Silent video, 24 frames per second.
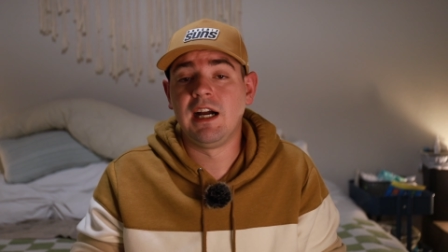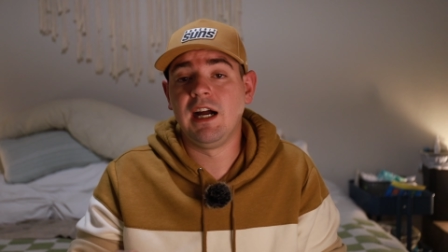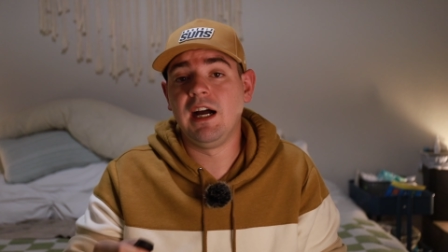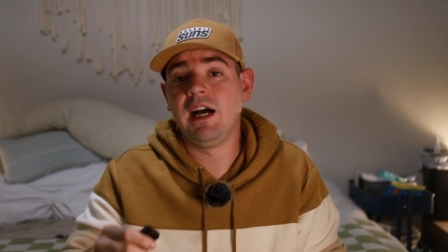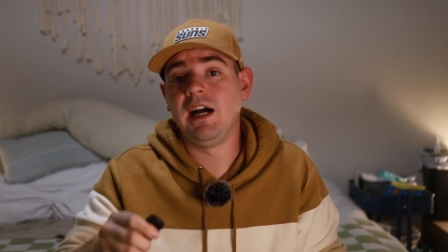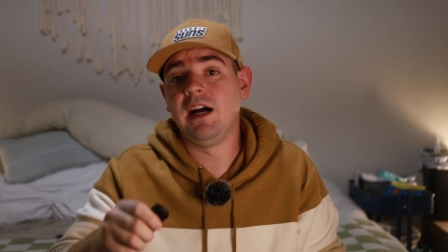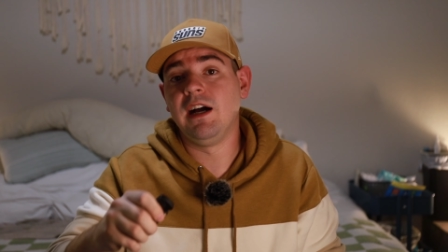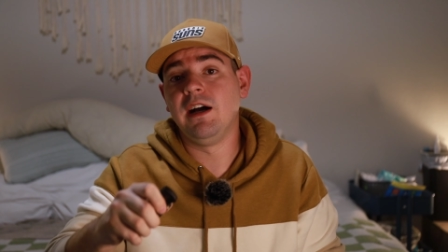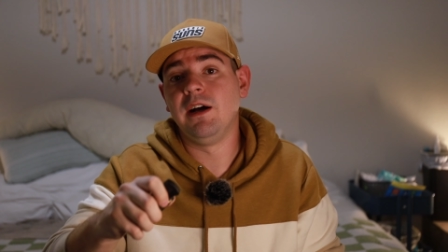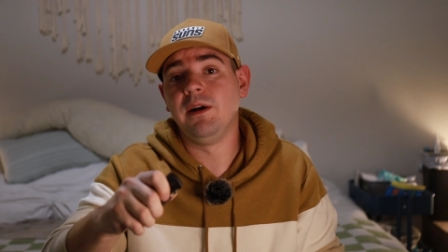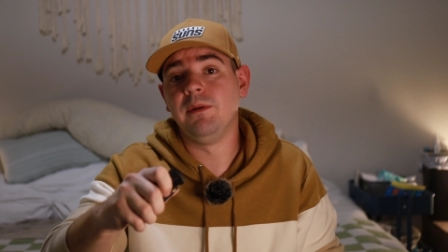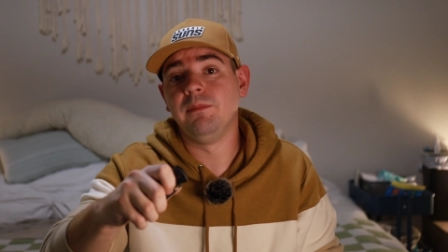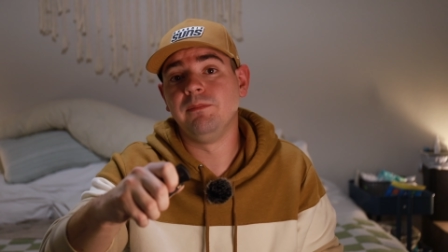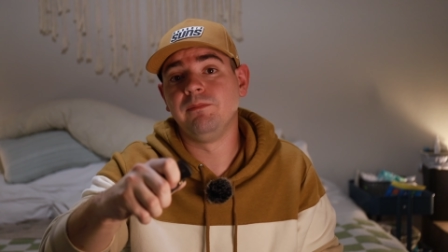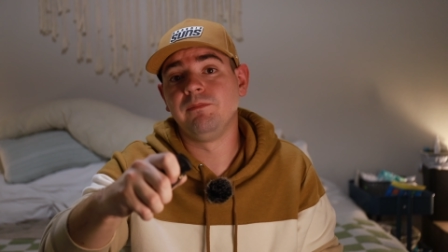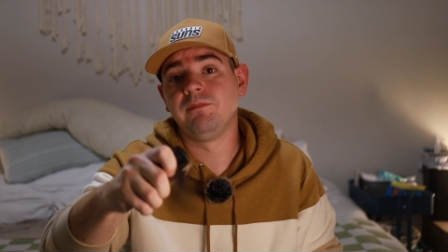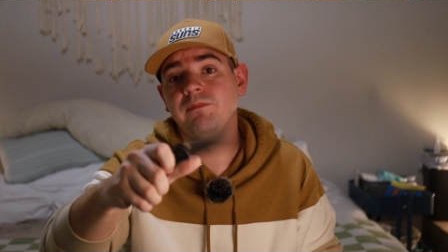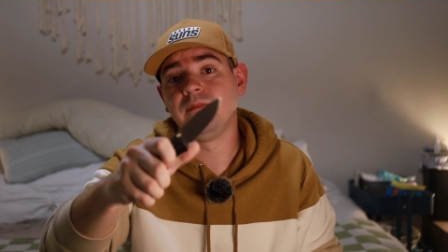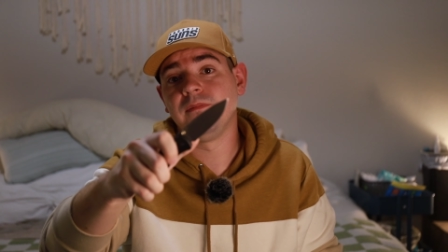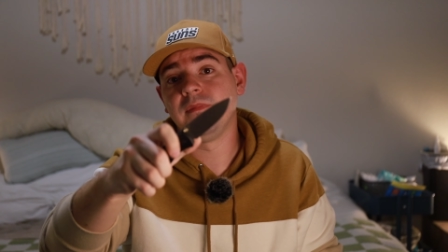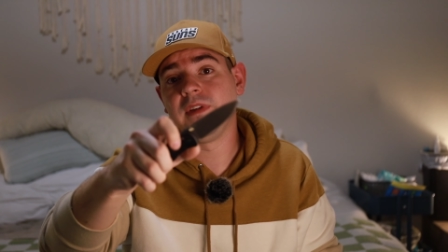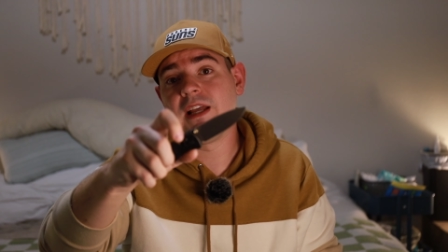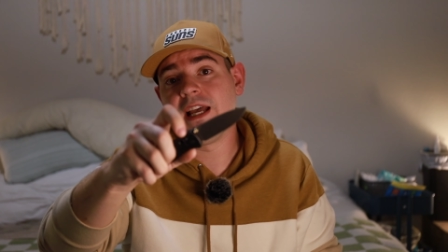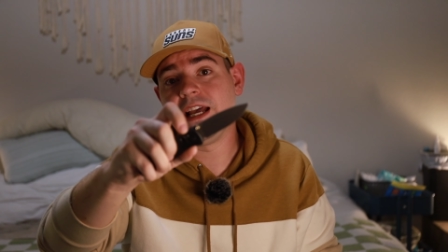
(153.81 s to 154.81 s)
Um,
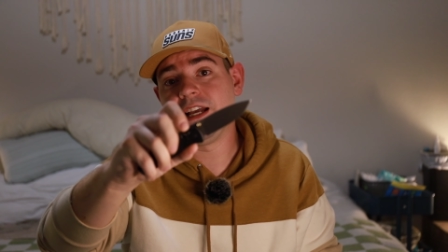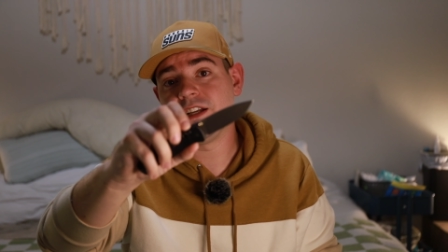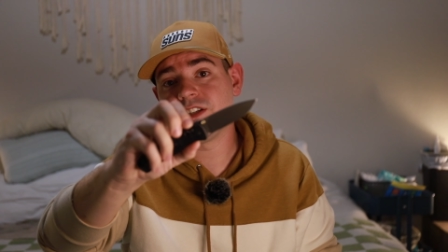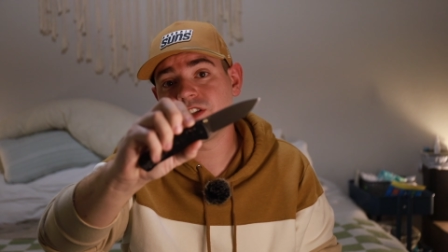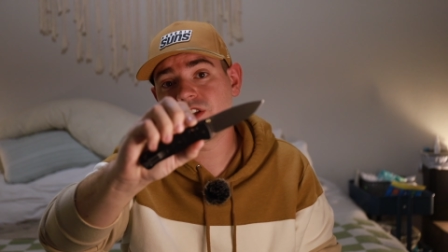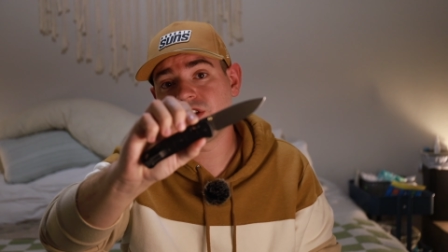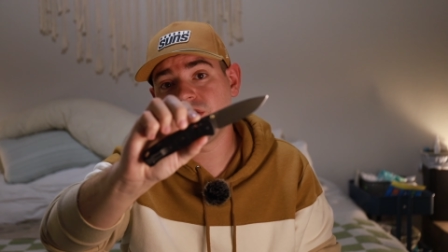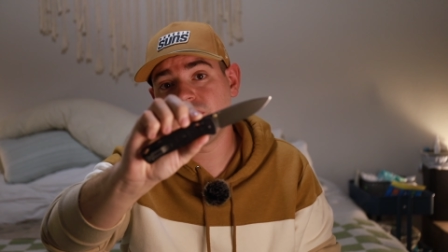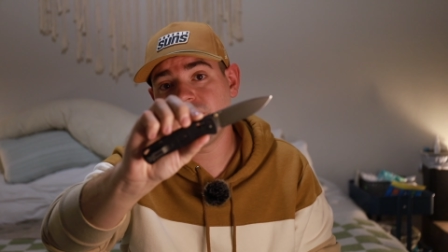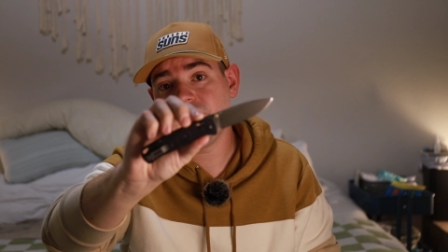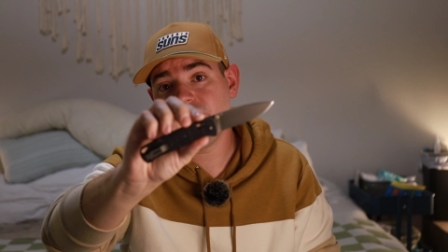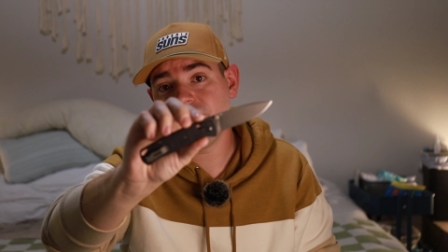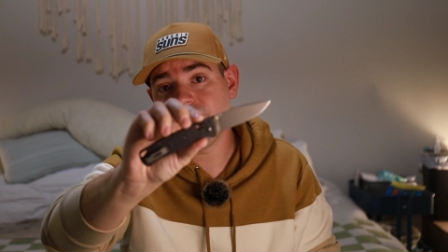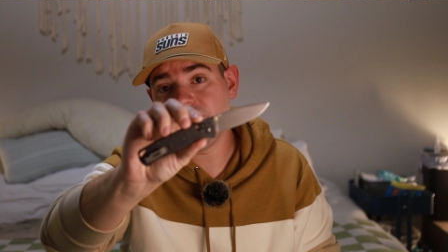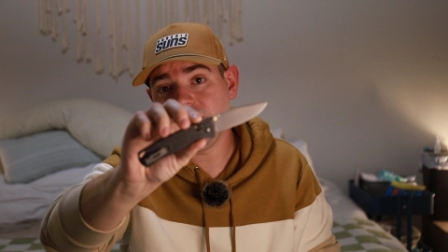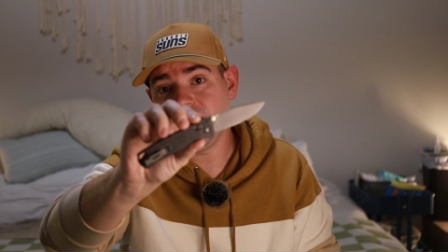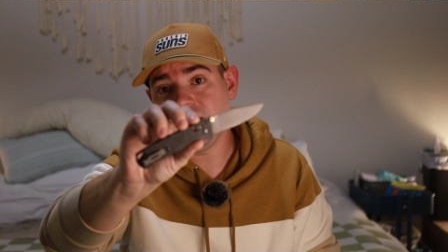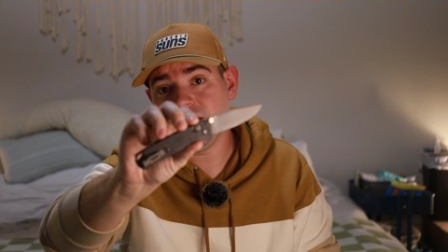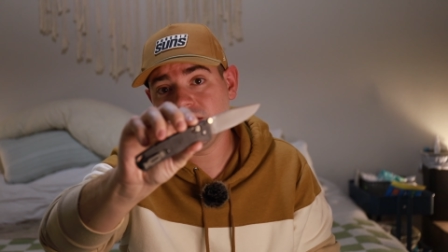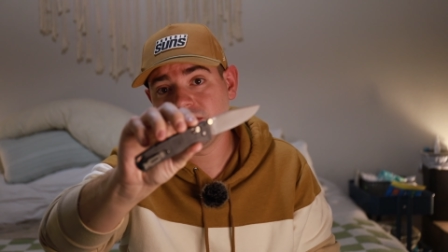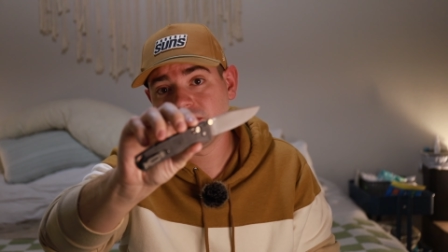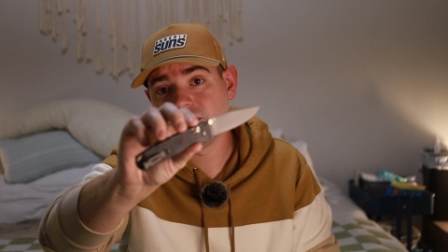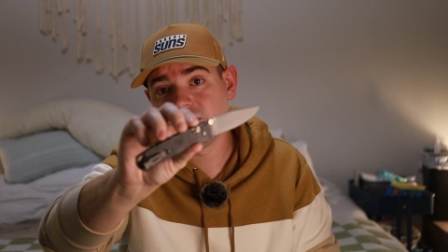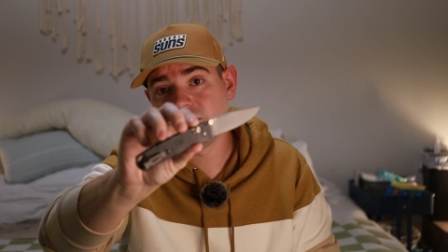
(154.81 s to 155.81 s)

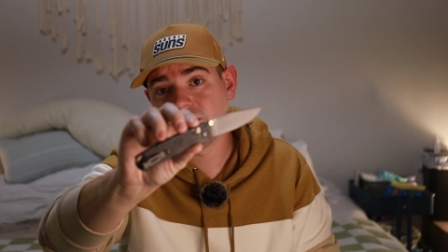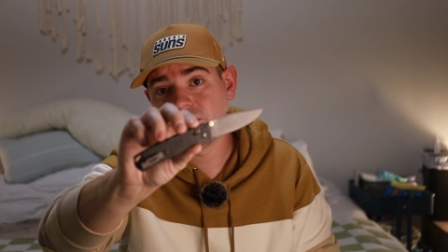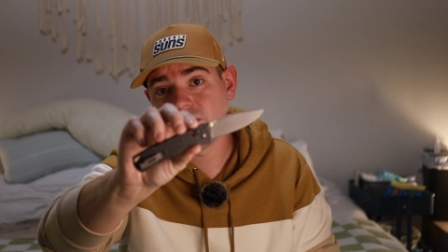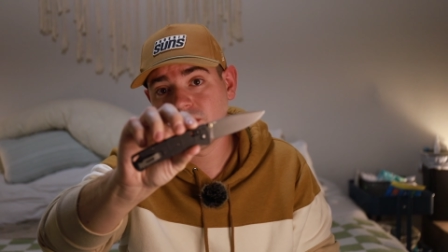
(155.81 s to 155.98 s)
S30V